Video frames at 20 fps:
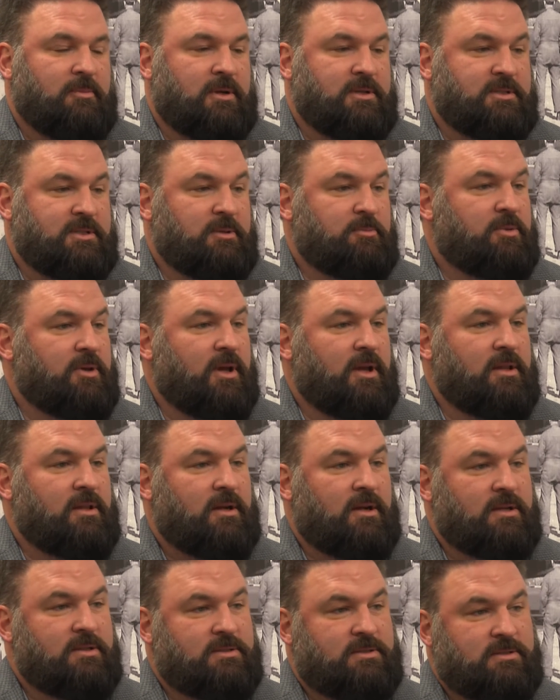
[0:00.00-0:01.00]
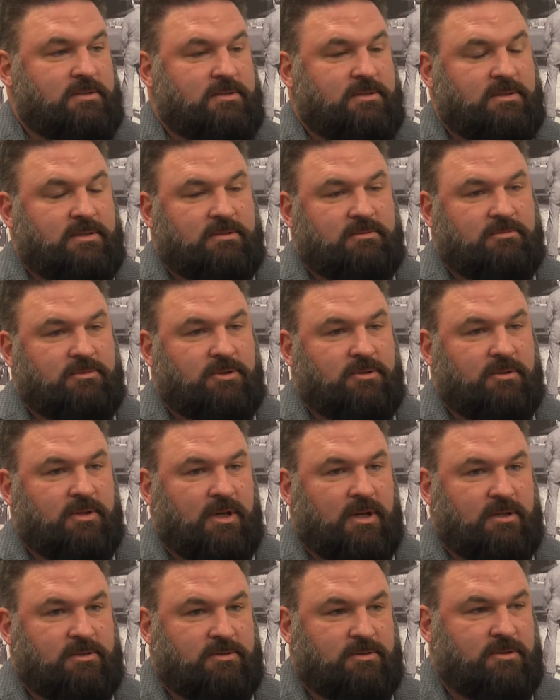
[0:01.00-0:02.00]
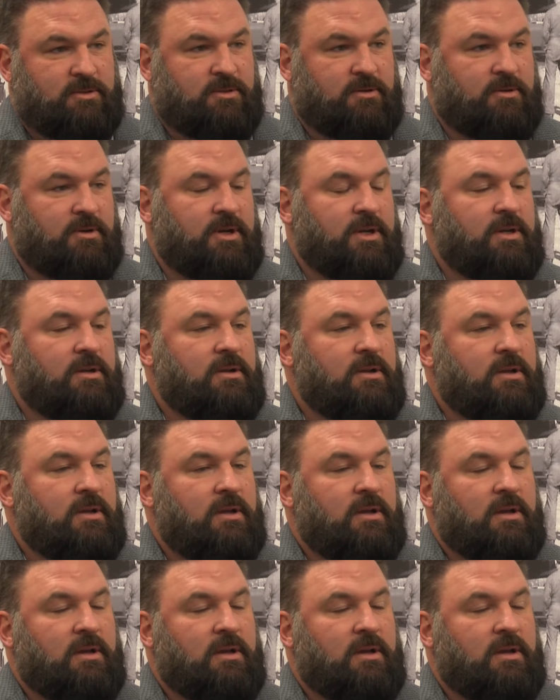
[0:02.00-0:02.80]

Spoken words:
my CPA license in 2003.